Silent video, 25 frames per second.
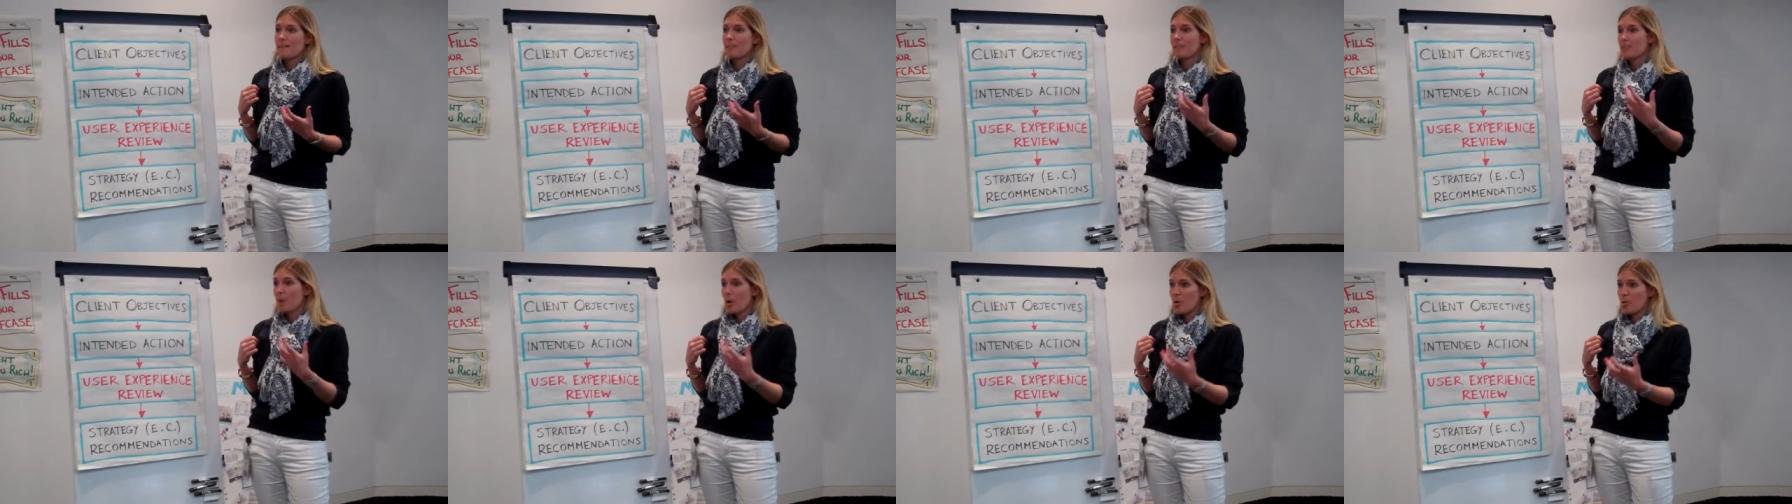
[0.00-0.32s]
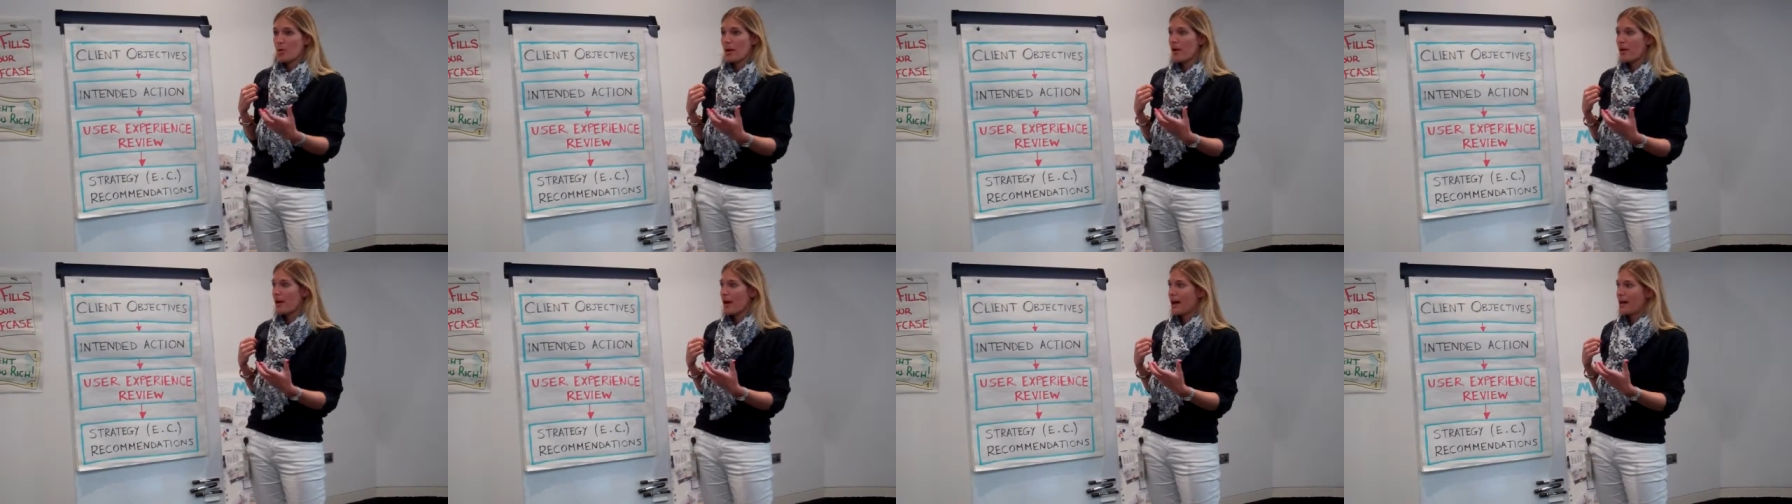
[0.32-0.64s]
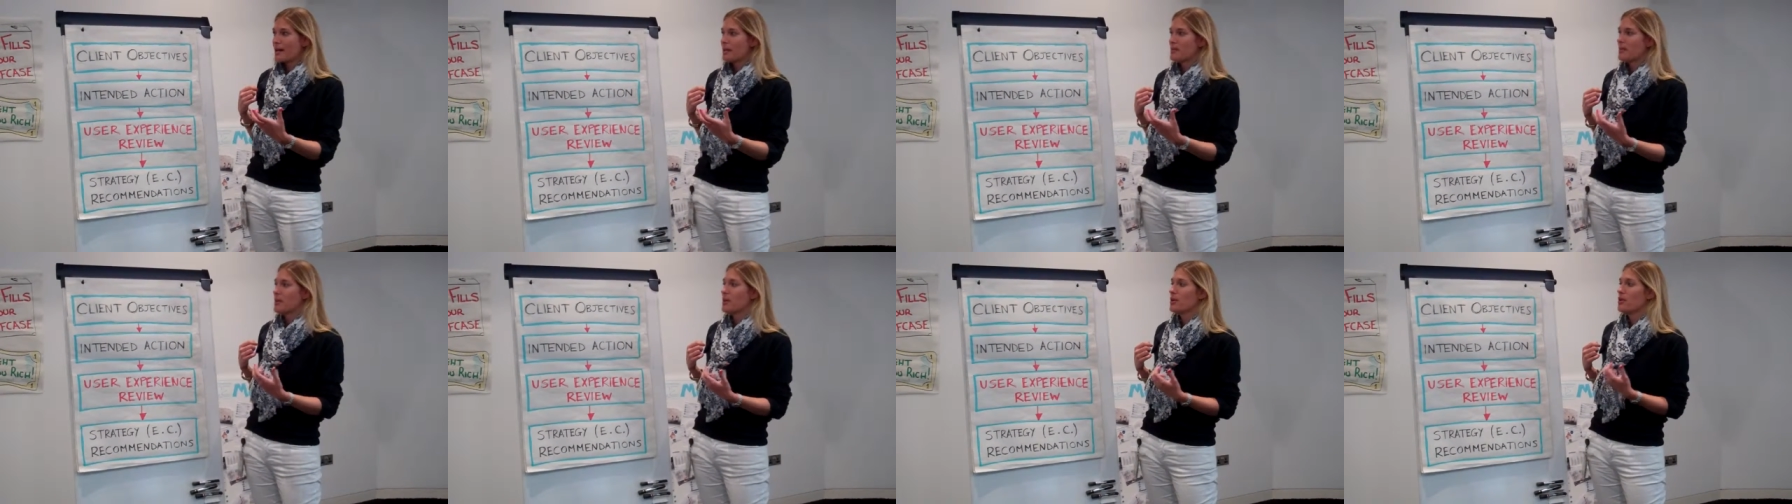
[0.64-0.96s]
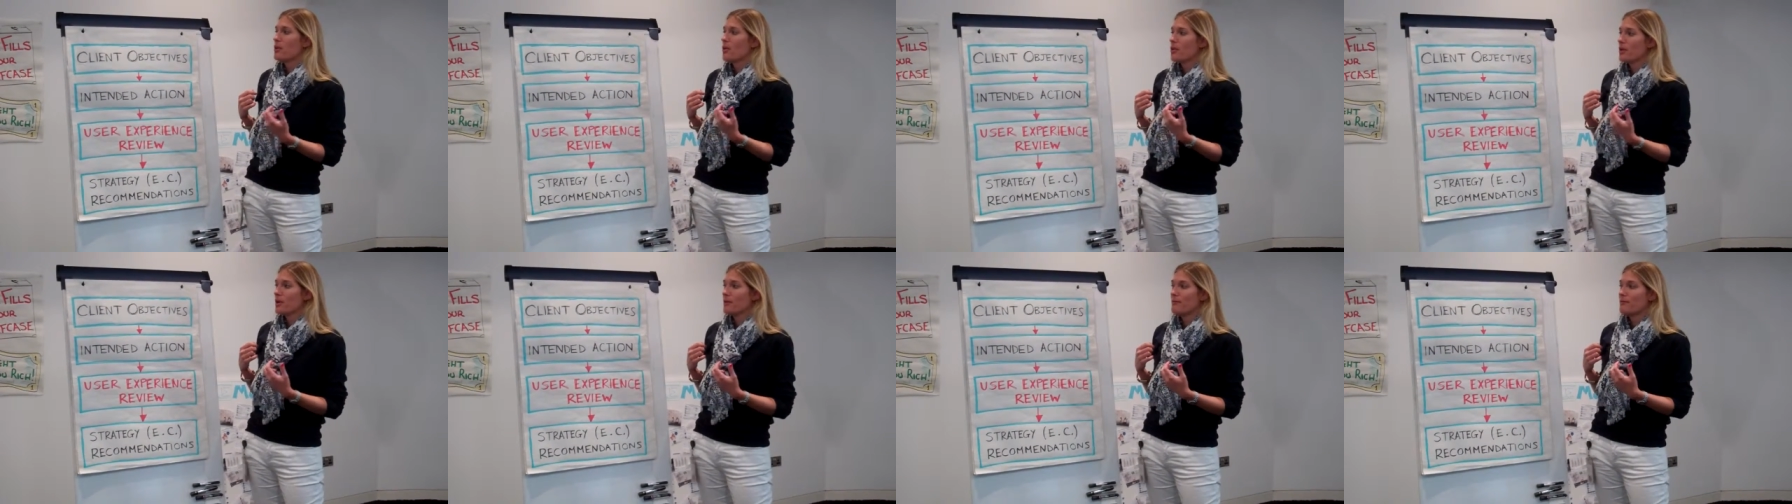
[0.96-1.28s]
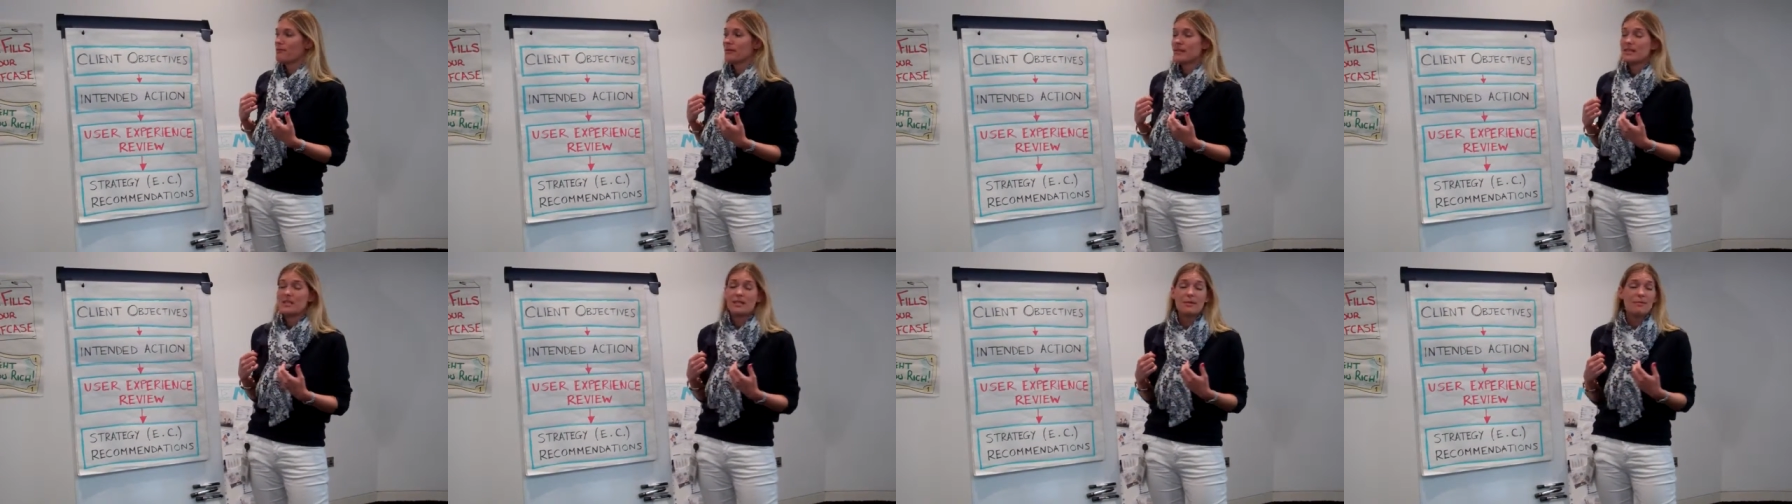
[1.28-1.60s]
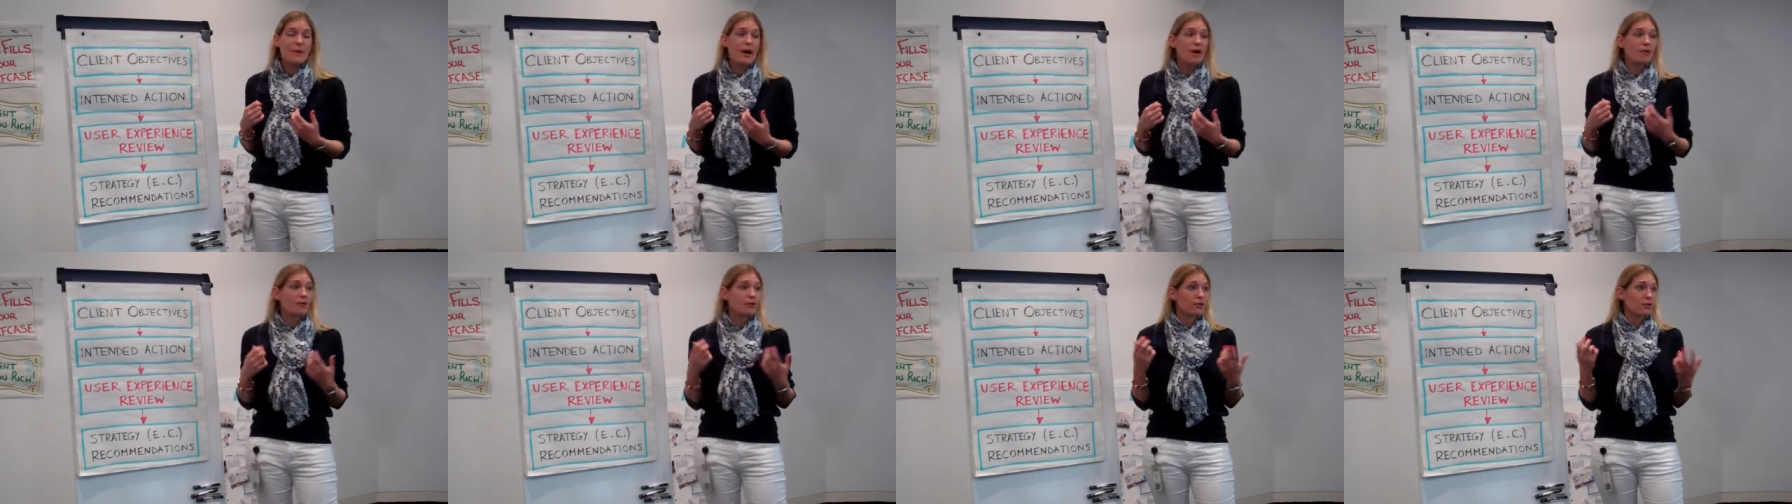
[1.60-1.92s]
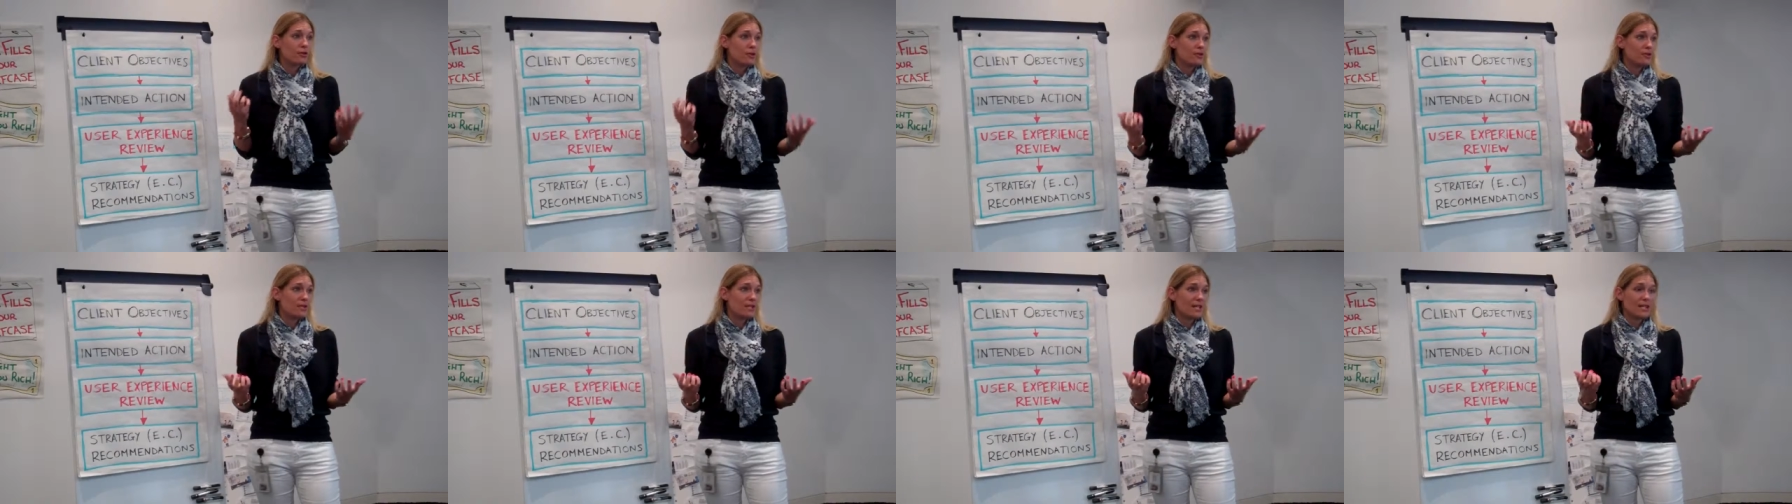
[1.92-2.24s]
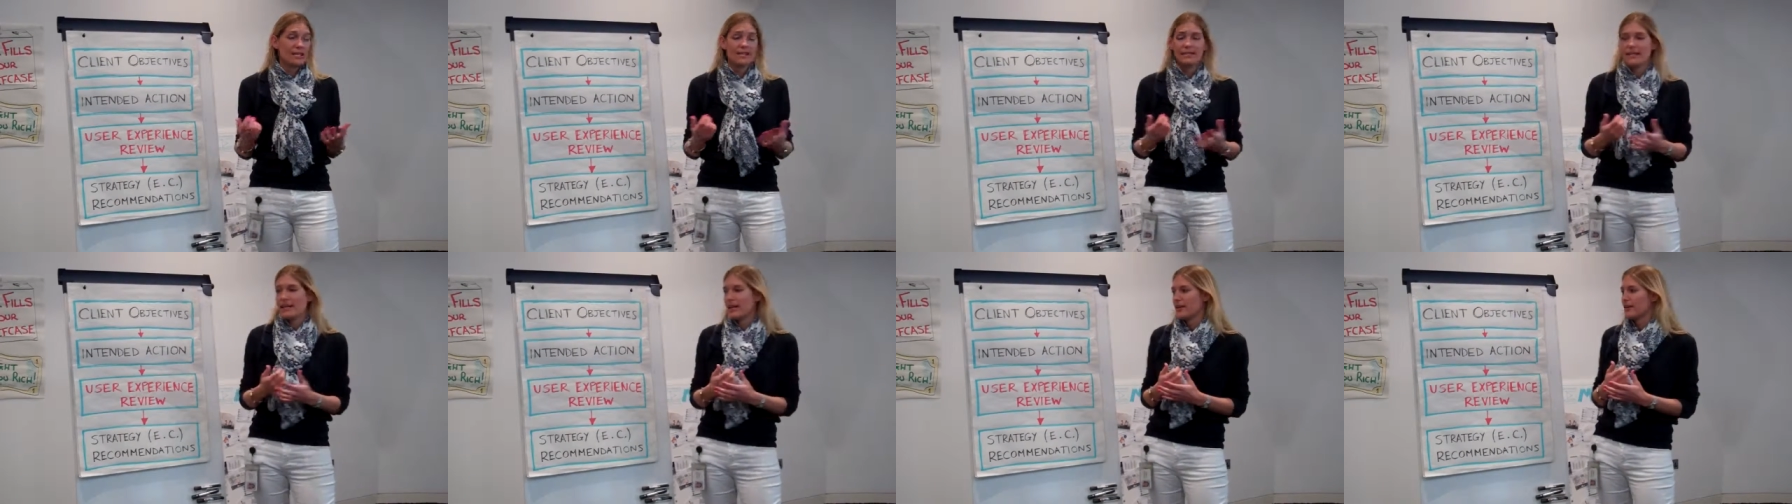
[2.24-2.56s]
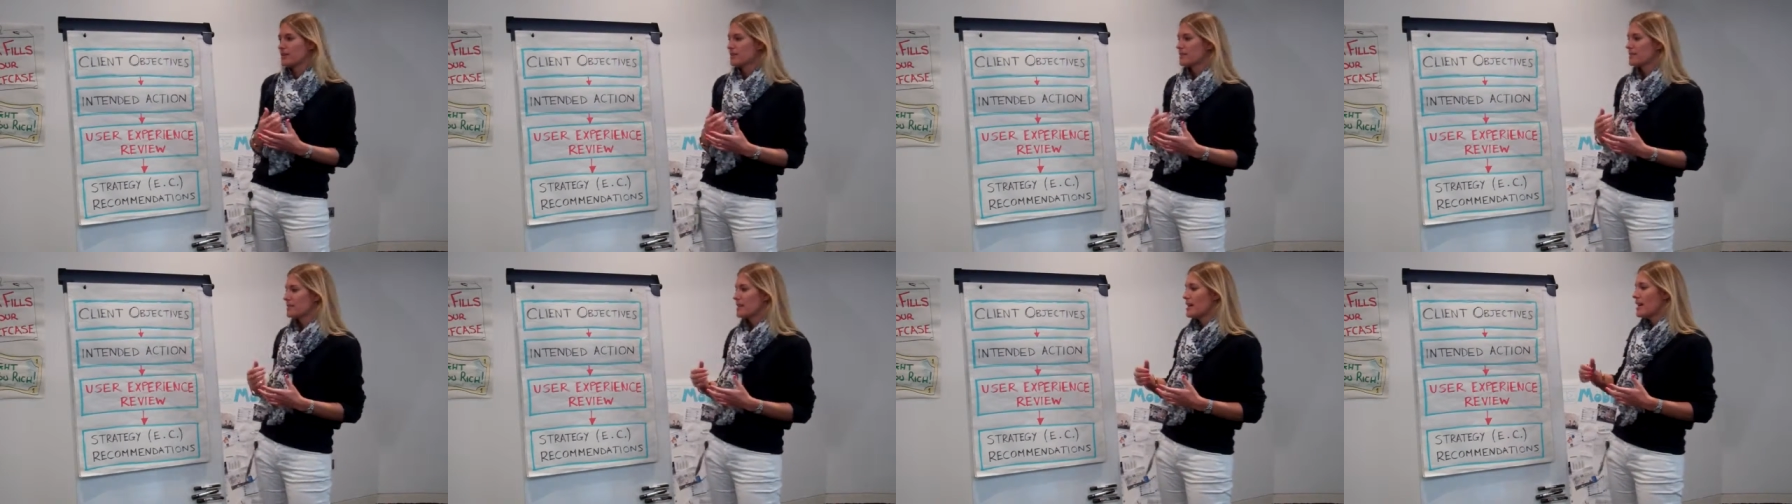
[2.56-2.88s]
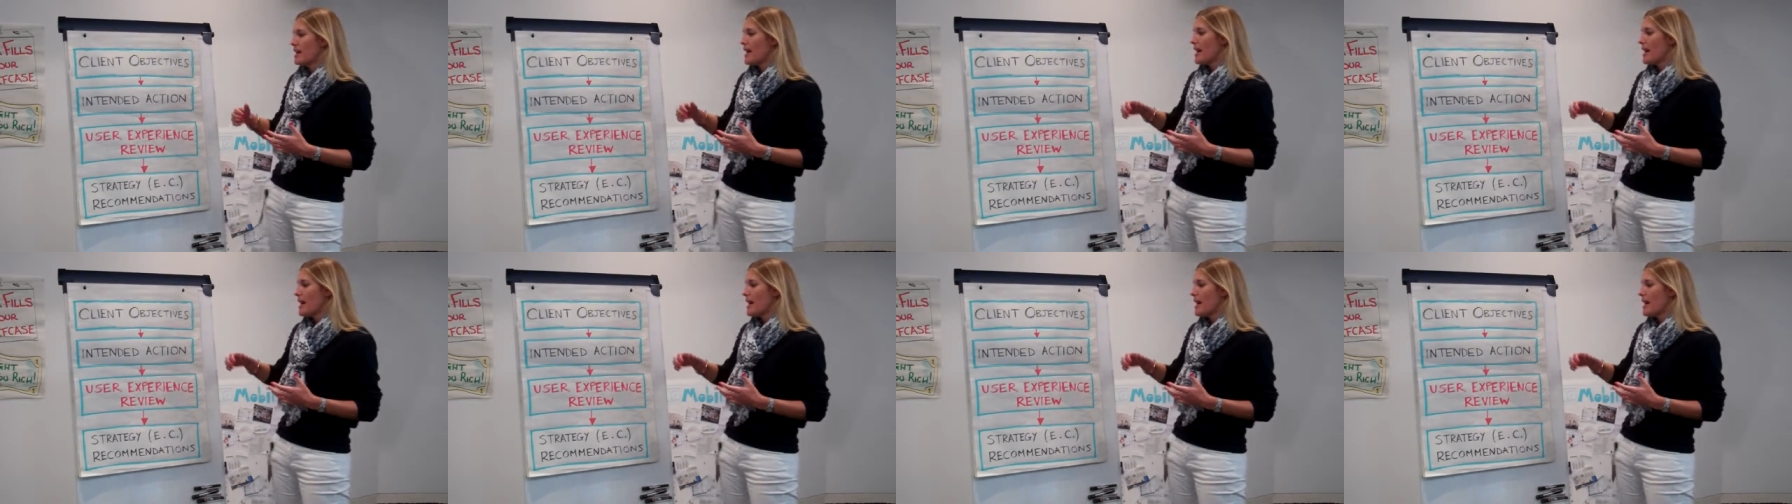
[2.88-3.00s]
mobile element or if it's about closing sales.